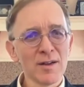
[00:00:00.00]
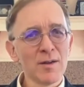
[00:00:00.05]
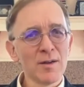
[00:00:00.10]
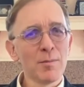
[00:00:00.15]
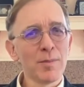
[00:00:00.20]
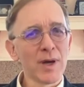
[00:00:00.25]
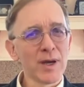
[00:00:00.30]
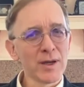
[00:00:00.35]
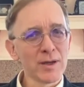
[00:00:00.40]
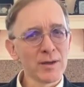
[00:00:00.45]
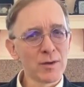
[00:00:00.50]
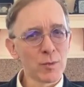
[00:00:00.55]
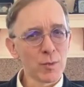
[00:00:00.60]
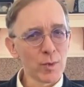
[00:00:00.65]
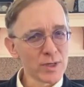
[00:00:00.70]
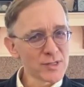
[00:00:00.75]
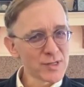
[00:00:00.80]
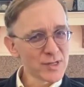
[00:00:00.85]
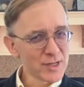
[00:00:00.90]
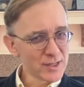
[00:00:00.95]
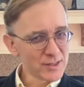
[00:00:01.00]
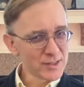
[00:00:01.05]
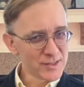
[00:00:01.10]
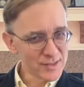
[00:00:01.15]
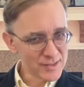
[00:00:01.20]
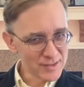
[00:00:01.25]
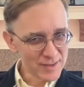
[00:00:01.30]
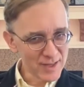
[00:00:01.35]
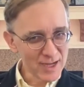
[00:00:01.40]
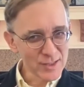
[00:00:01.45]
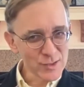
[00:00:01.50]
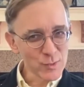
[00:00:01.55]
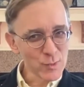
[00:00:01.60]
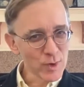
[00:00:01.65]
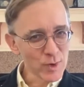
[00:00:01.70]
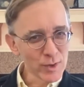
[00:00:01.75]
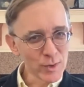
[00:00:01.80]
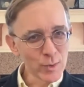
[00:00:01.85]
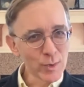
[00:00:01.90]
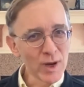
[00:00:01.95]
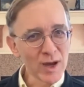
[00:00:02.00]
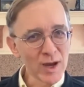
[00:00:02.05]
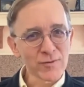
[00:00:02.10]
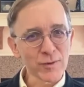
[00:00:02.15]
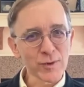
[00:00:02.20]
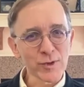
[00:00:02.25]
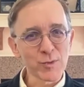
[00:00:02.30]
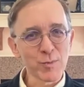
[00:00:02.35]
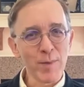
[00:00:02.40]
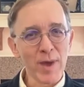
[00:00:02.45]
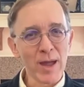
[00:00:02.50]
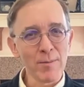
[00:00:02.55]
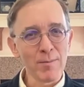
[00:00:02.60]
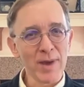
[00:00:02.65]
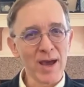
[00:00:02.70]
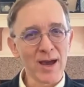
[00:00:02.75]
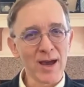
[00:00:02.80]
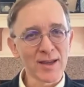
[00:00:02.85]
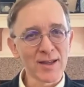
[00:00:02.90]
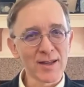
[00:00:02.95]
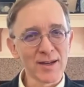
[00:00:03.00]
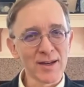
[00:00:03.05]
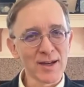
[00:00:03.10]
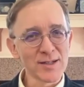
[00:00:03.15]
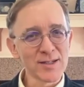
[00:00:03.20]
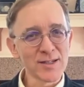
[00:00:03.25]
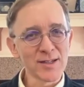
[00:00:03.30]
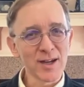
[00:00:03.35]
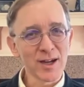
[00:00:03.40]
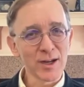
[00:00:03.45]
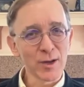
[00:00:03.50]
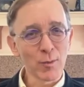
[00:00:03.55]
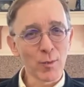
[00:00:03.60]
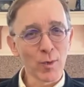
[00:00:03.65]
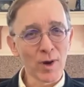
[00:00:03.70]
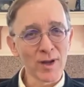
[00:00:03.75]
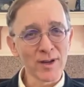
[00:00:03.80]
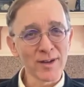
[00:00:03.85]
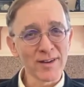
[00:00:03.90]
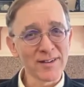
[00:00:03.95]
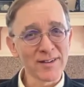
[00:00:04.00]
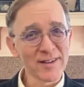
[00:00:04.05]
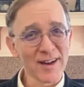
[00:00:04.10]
By coincidence, that's where you and I first met back in 1981.